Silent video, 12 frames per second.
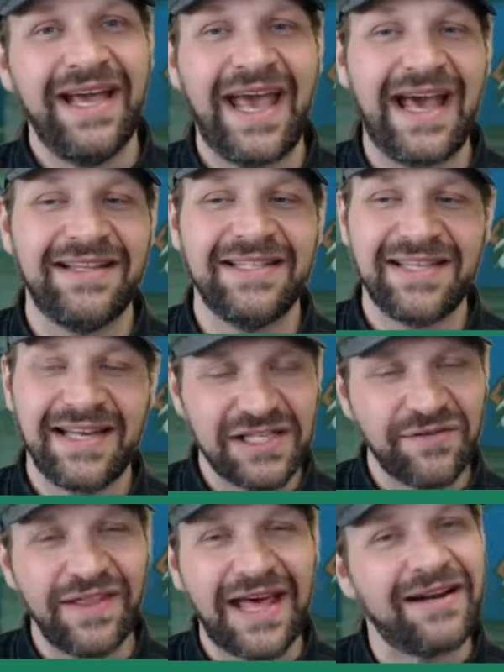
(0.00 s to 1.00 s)
And the
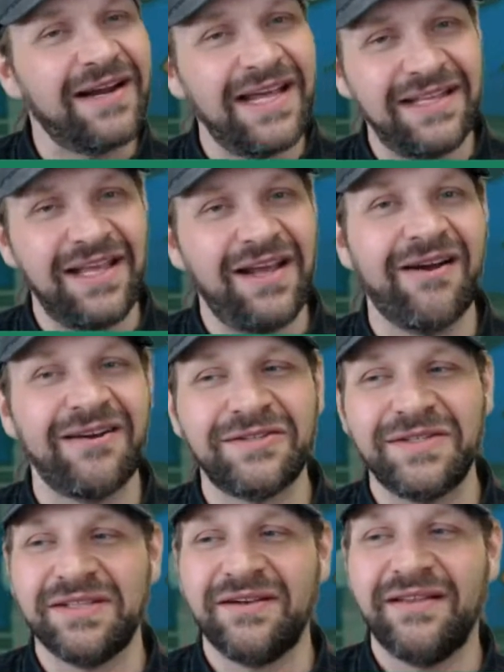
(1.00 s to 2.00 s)
settings for that are in the
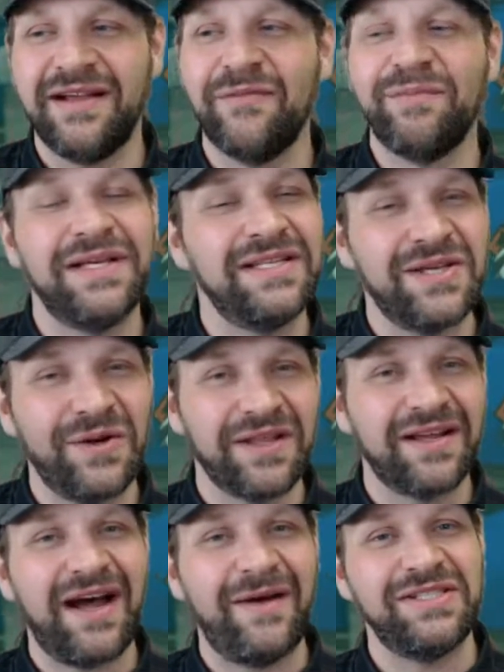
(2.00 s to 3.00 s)
articles that are there. Please go to
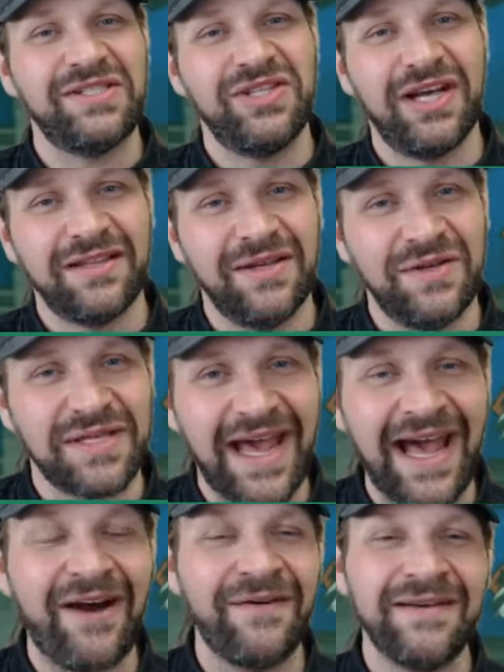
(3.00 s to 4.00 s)
the comments and check those
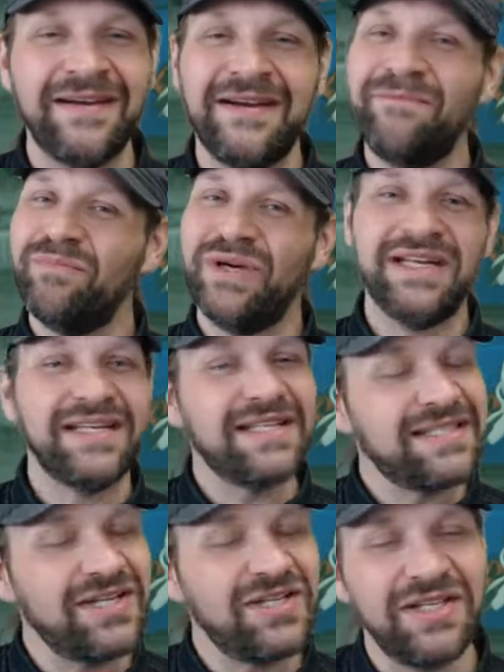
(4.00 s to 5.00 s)
out. But it is
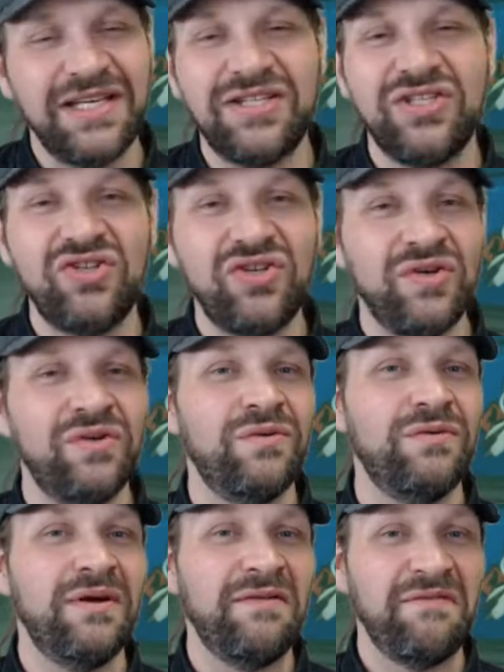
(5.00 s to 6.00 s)
essentially
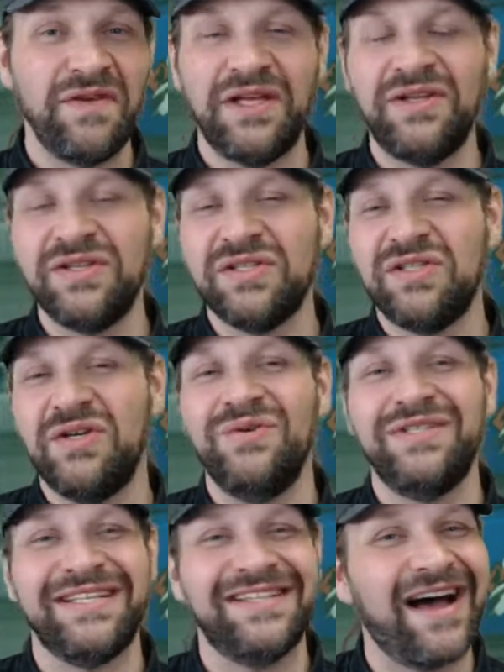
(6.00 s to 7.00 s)
2 fills,
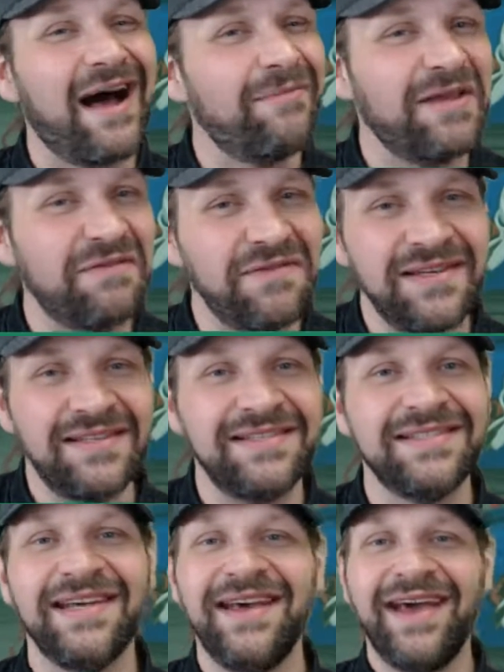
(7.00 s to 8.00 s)
2 tatami
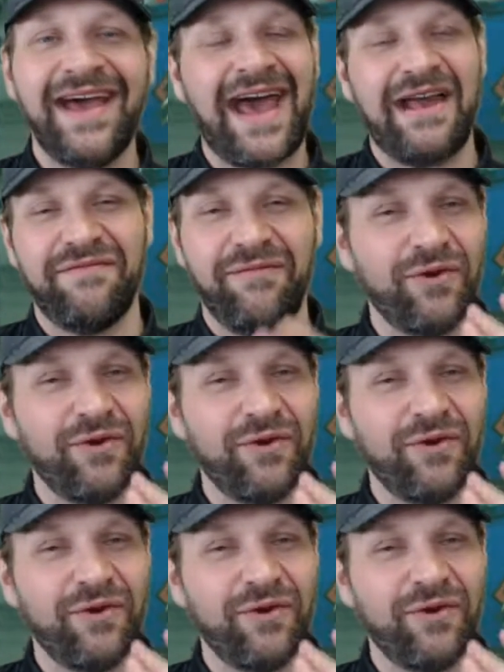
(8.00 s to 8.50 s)
fills at